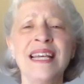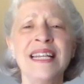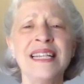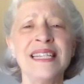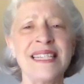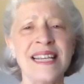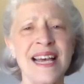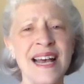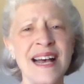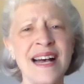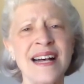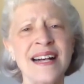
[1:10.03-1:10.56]

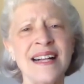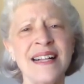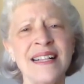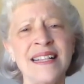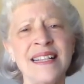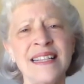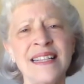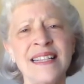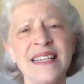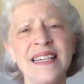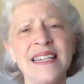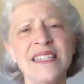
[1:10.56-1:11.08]

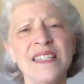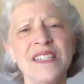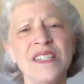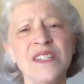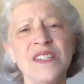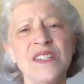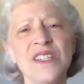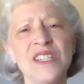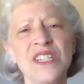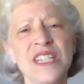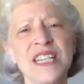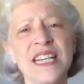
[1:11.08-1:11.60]
Tell it
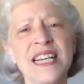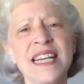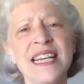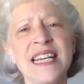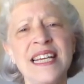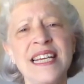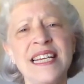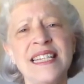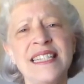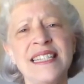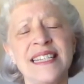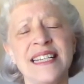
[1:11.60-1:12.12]
to
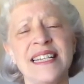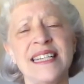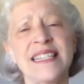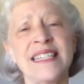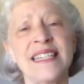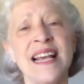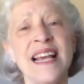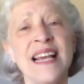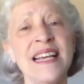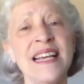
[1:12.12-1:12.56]
Jesus.